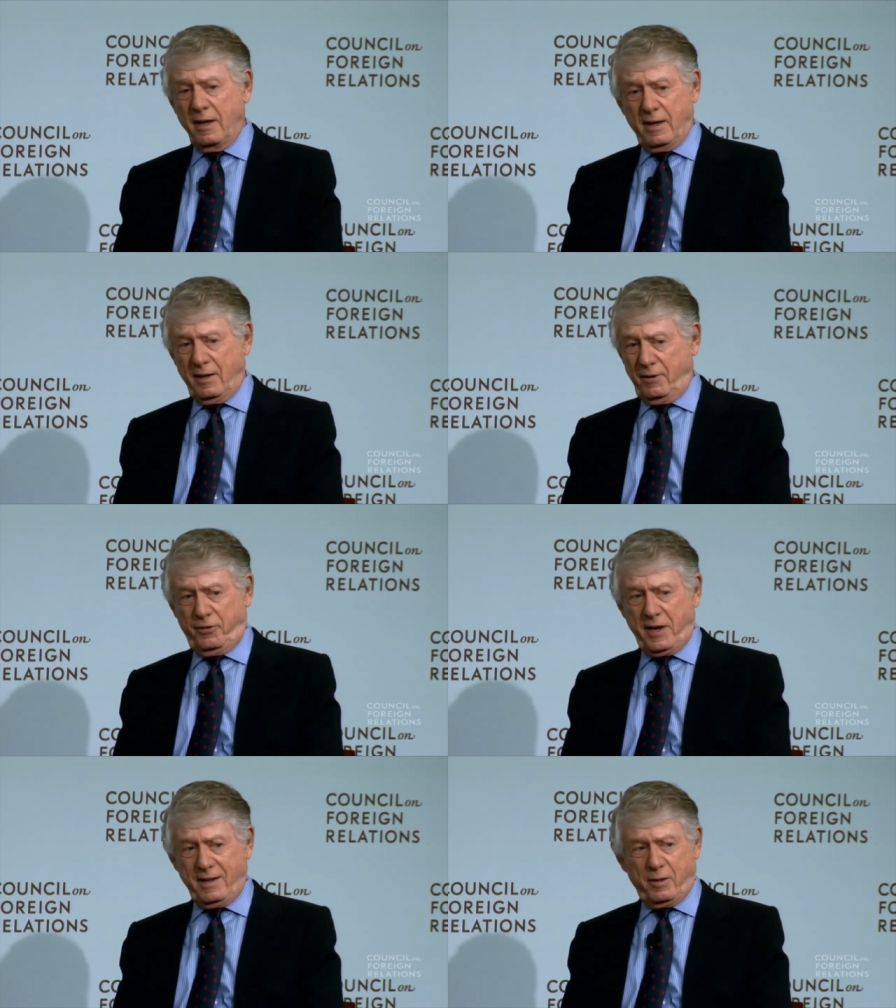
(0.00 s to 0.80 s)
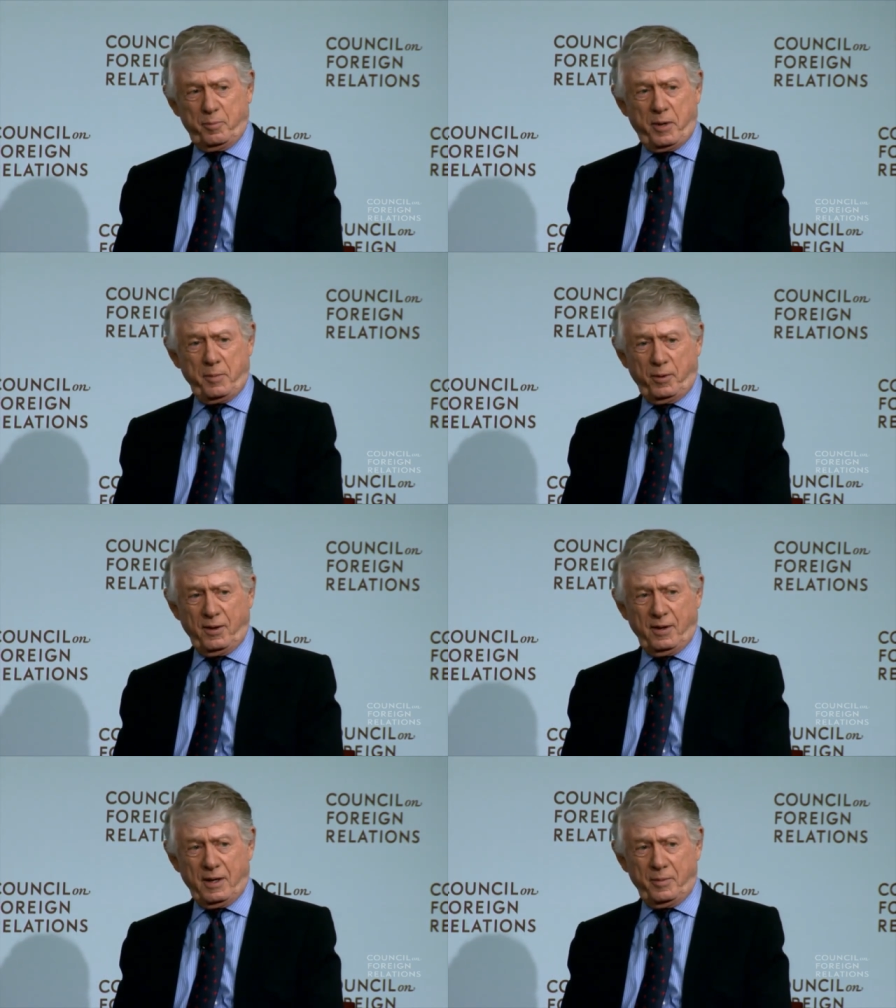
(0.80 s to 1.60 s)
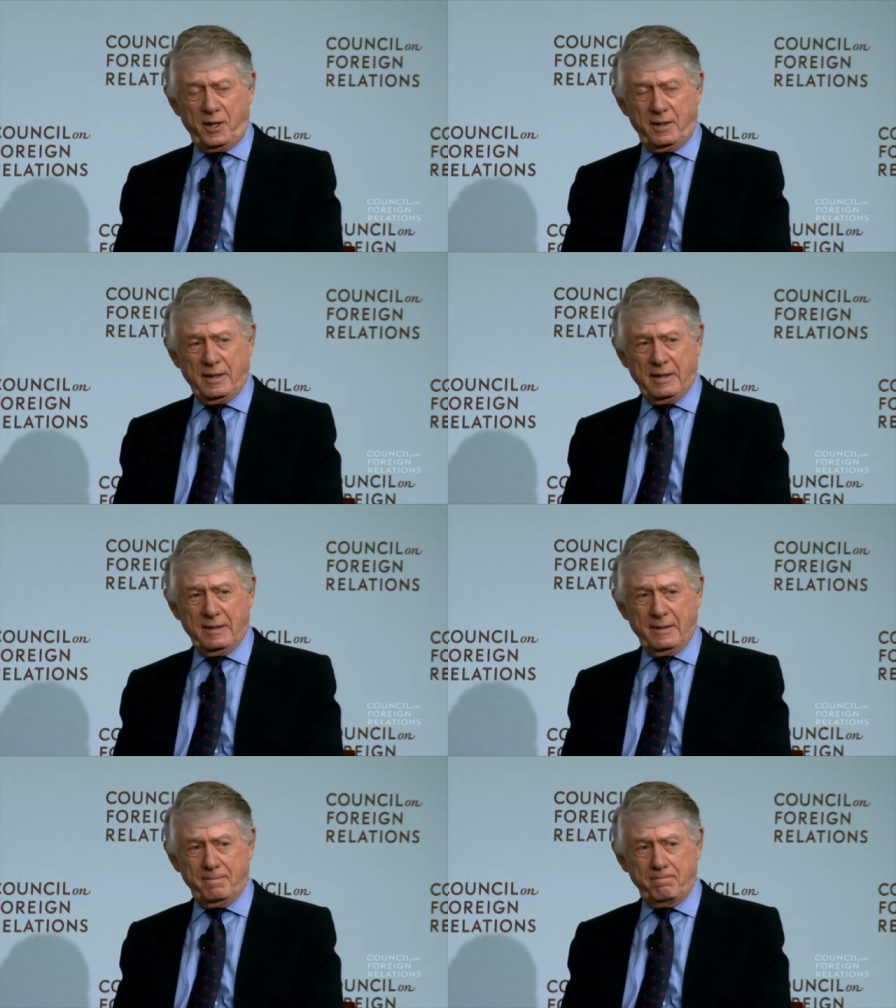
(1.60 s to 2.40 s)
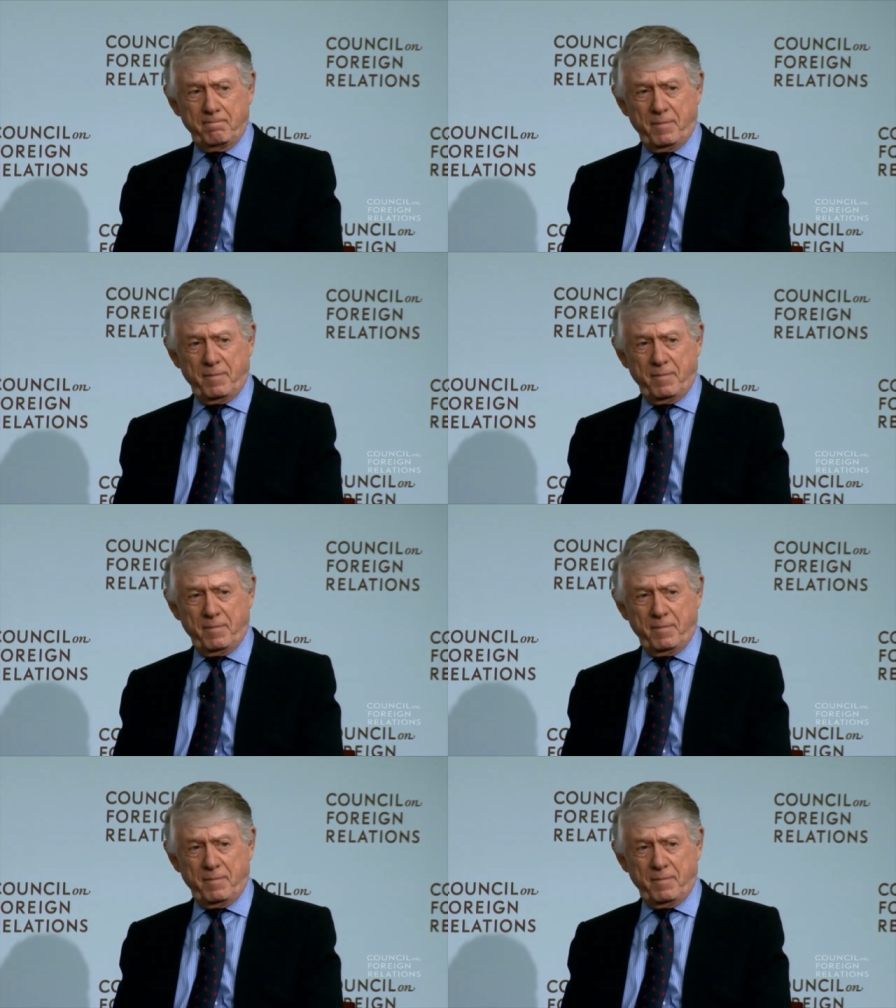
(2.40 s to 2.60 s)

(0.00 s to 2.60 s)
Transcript: And the fact that people, I mean, um,